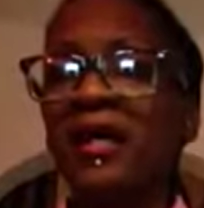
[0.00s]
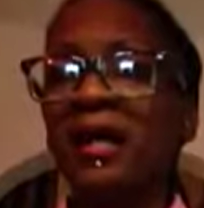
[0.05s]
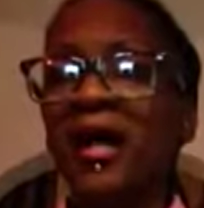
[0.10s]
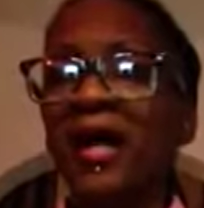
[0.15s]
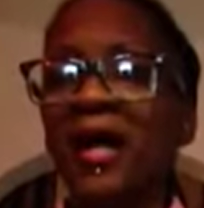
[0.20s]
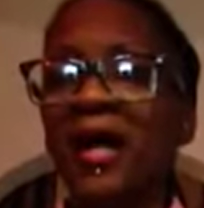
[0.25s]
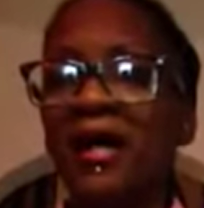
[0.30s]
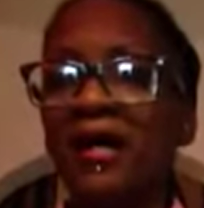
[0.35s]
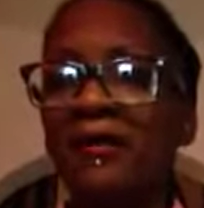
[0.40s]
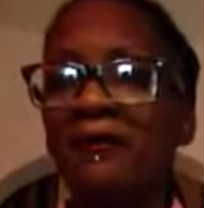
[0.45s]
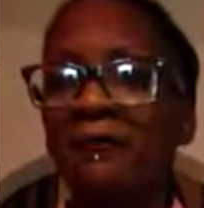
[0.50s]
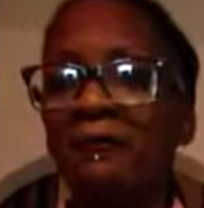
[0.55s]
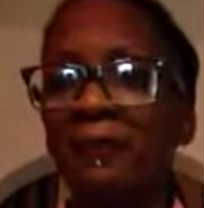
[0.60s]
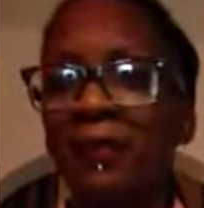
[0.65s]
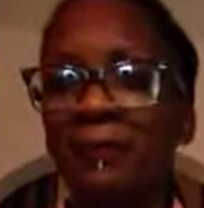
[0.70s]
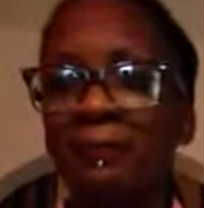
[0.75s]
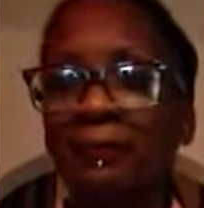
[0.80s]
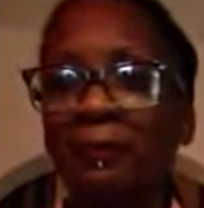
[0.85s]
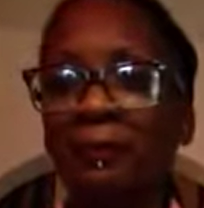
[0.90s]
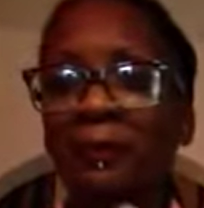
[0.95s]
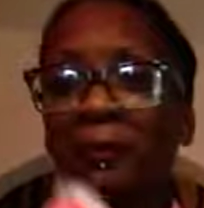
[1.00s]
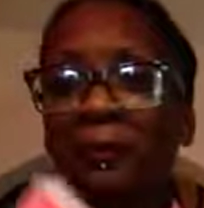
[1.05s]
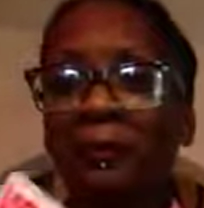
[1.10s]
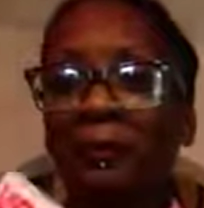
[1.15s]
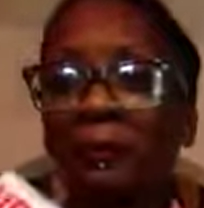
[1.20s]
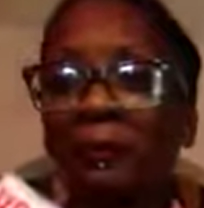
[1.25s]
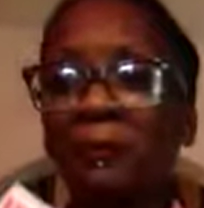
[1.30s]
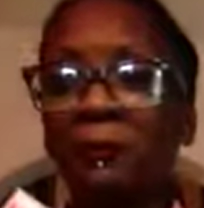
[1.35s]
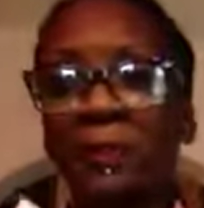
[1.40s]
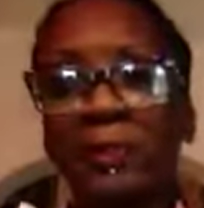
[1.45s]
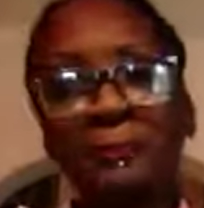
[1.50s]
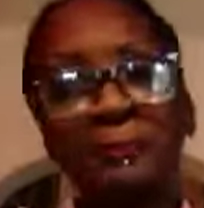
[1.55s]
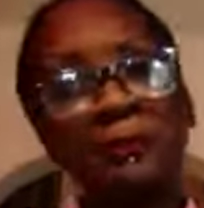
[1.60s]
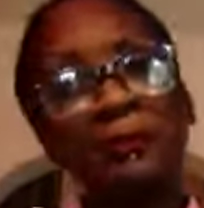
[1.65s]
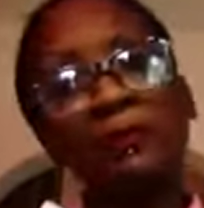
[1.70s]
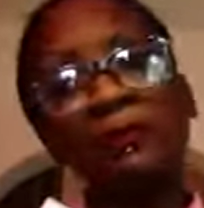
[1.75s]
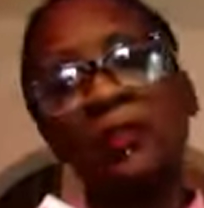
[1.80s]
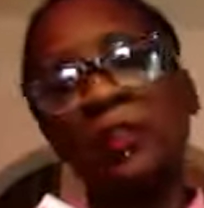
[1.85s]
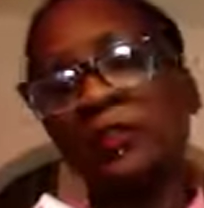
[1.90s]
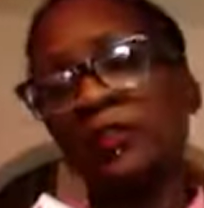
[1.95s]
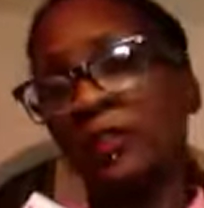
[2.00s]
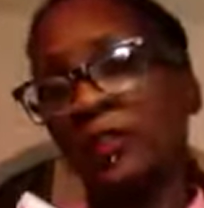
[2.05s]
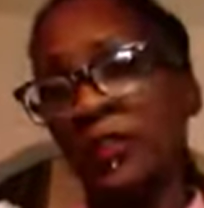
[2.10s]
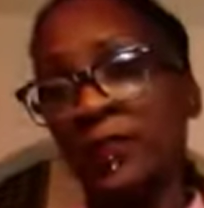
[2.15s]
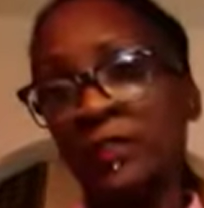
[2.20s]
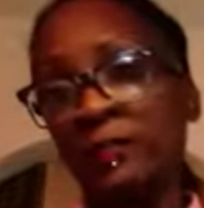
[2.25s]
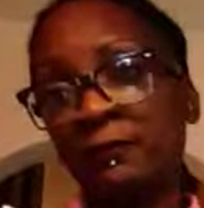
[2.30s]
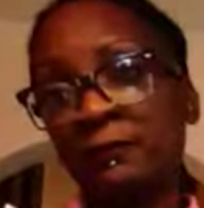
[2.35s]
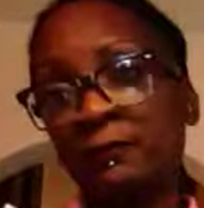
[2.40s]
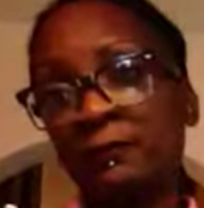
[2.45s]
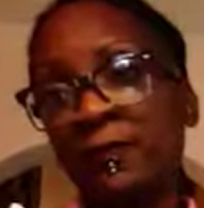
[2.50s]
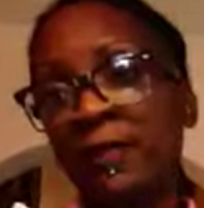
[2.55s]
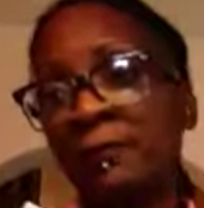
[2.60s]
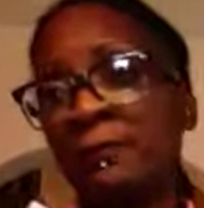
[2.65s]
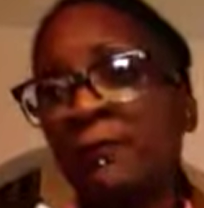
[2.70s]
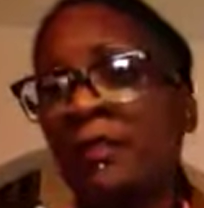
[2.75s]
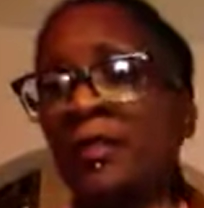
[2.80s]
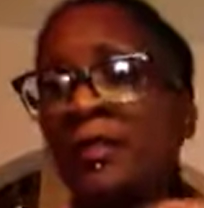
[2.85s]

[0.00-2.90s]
have reputable people that you can get them from.